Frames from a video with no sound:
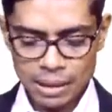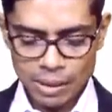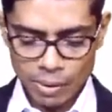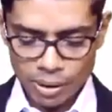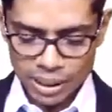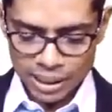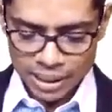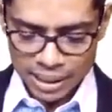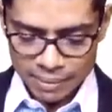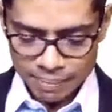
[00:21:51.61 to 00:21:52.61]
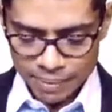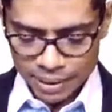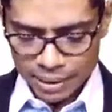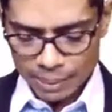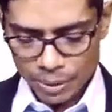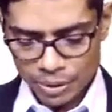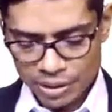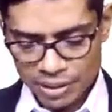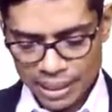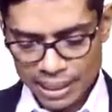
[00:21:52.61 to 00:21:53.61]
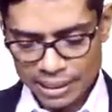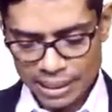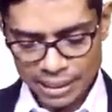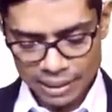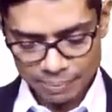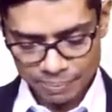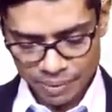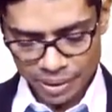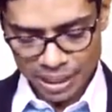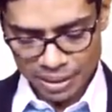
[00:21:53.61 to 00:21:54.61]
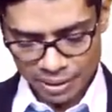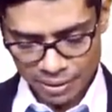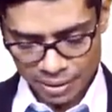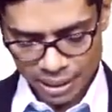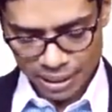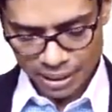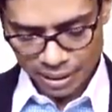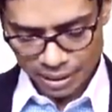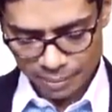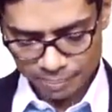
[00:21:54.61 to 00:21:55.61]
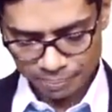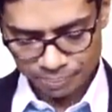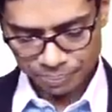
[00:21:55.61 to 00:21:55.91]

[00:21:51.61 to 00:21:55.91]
Now on the other hand, come to this second diagram, right? Second diagram.